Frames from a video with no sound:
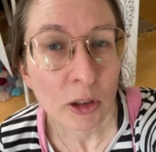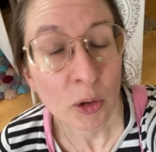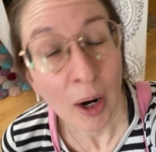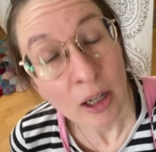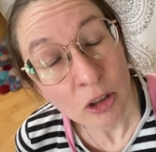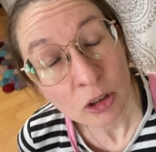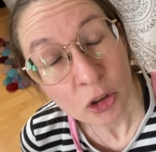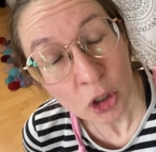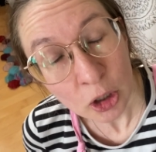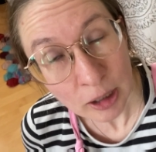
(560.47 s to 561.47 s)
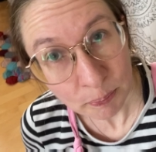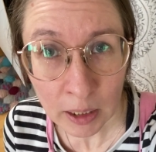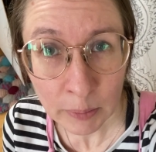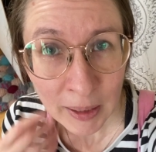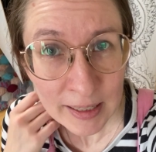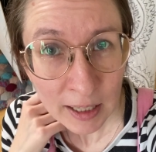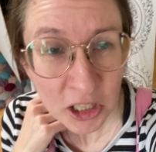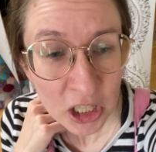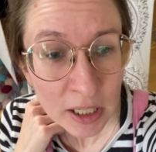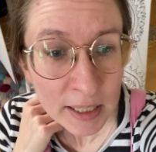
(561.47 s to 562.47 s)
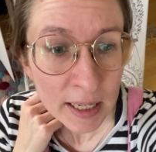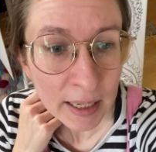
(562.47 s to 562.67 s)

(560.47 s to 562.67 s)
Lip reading: triangle shawl my sketches.